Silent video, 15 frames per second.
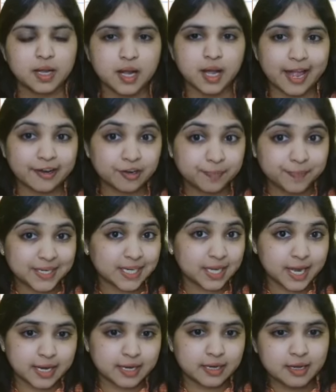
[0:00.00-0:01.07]
I'll repeat
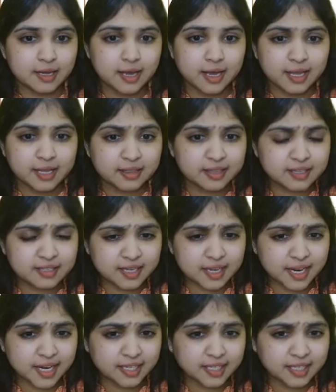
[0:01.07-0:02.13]
again. This
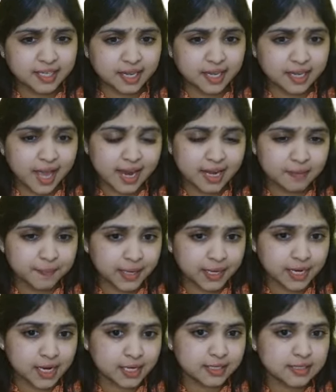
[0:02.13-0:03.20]
80 can
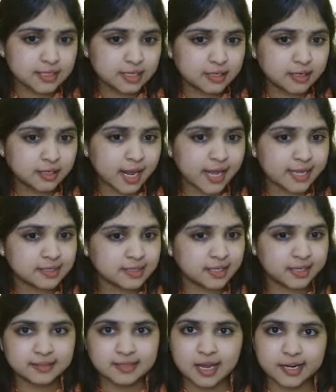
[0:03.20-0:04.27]
be considered as
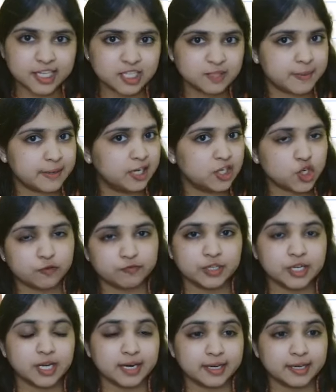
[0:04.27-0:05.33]
CSR expenditure of the
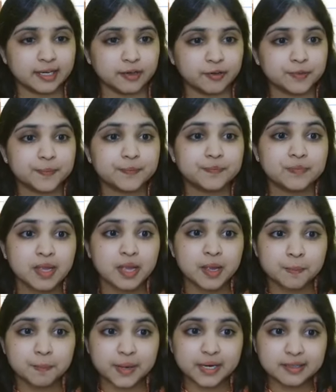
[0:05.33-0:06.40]
current year.
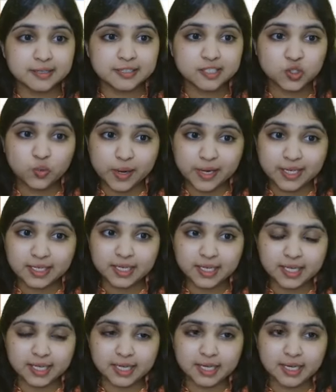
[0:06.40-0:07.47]
But this
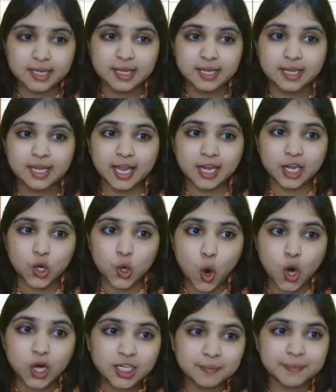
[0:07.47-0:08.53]
20
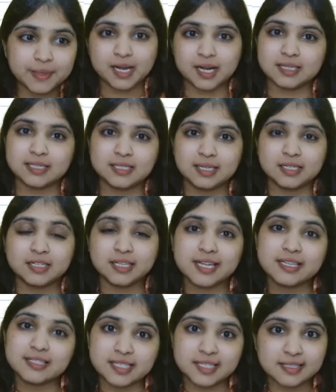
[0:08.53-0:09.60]
cannot be considered
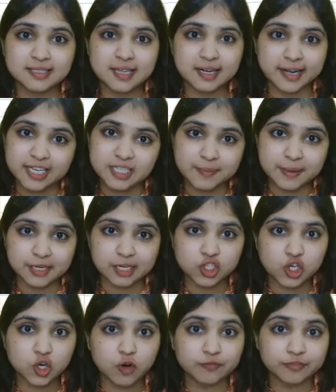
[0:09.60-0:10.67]
as CSR
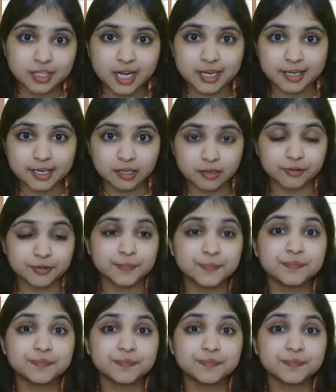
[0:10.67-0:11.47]
expenditure of the current year.